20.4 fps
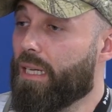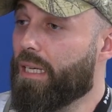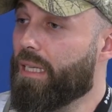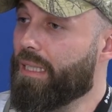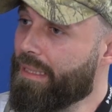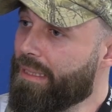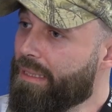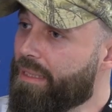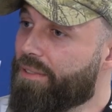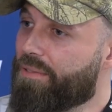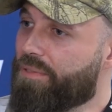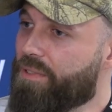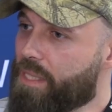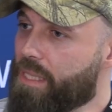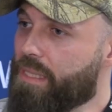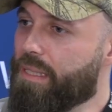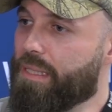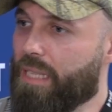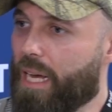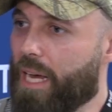in the
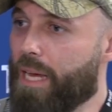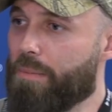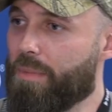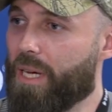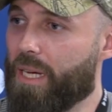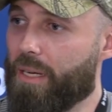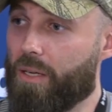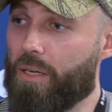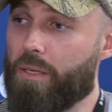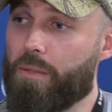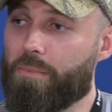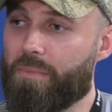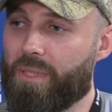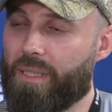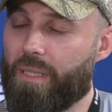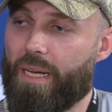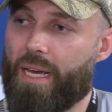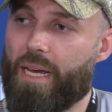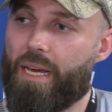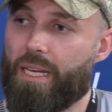first time I come
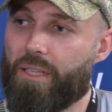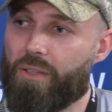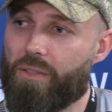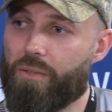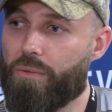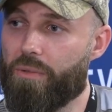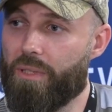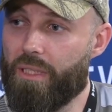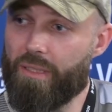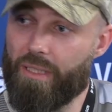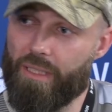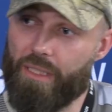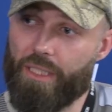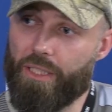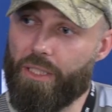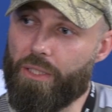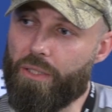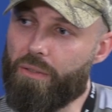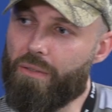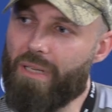to
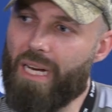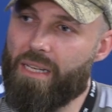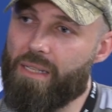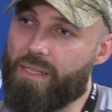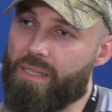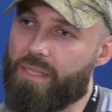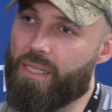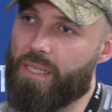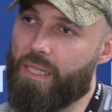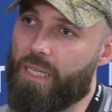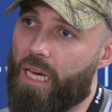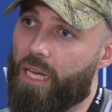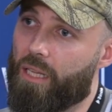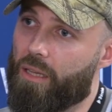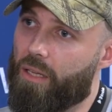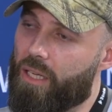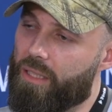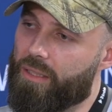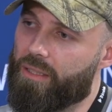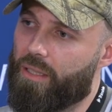INTERGEO, I see a
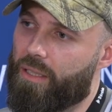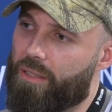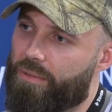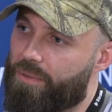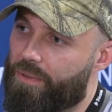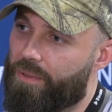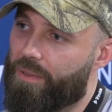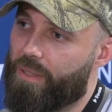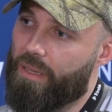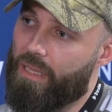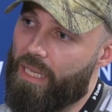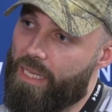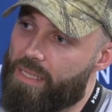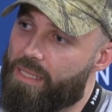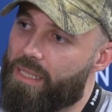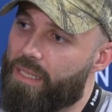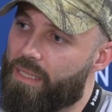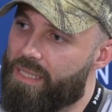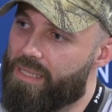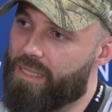lot of
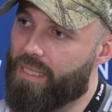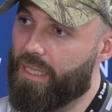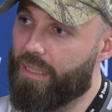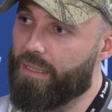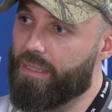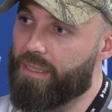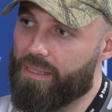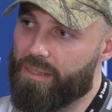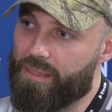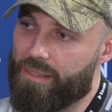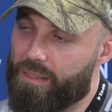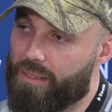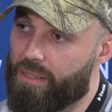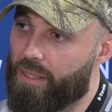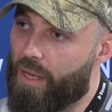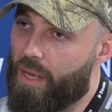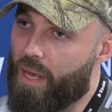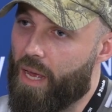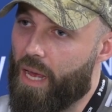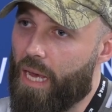laser scanners.
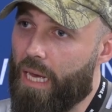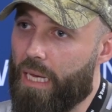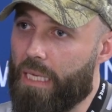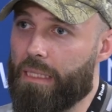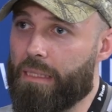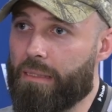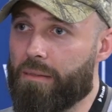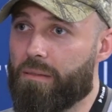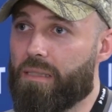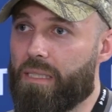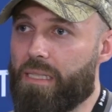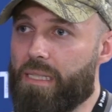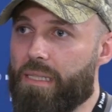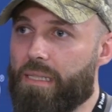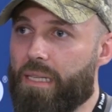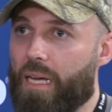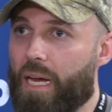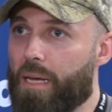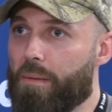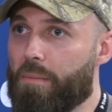And this
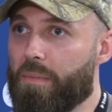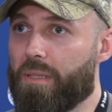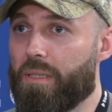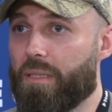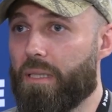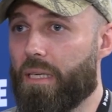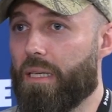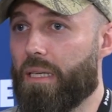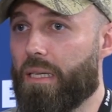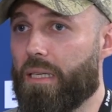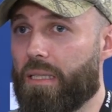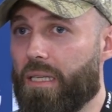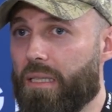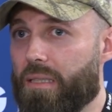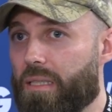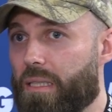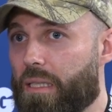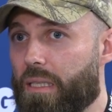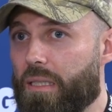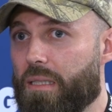time the
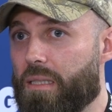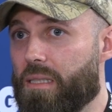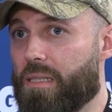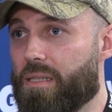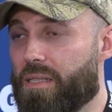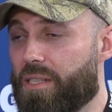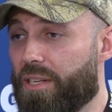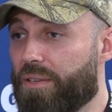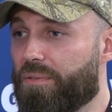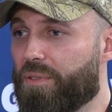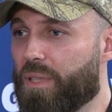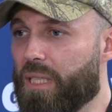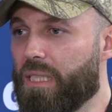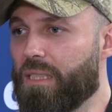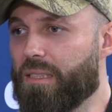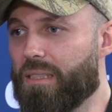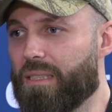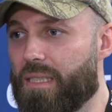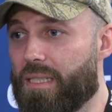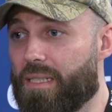thing is
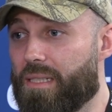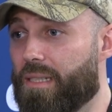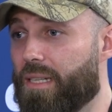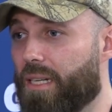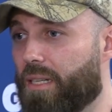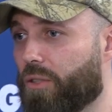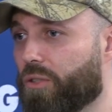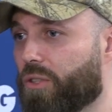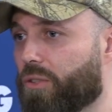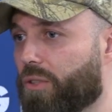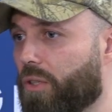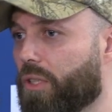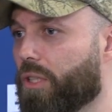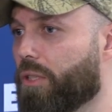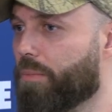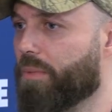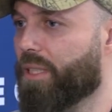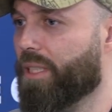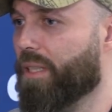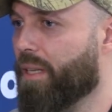different, is the
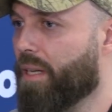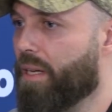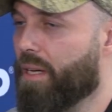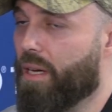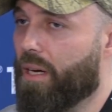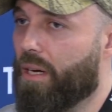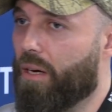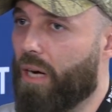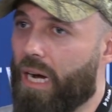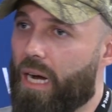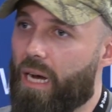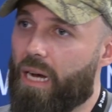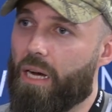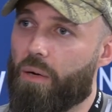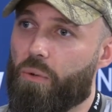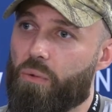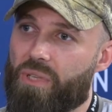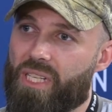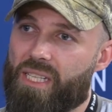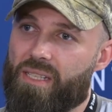autonomy.
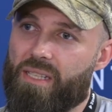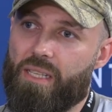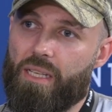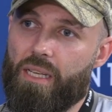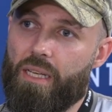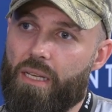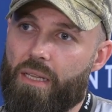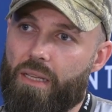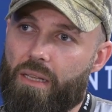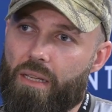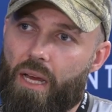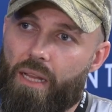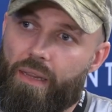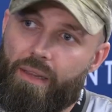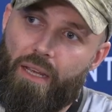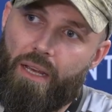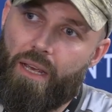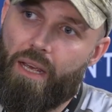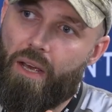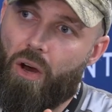We see
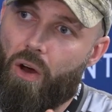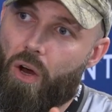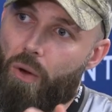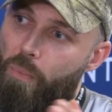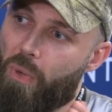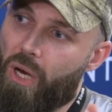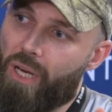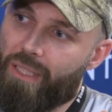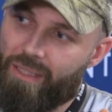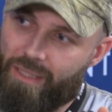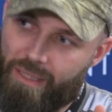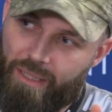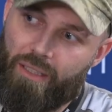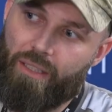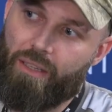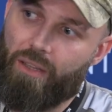the robot, the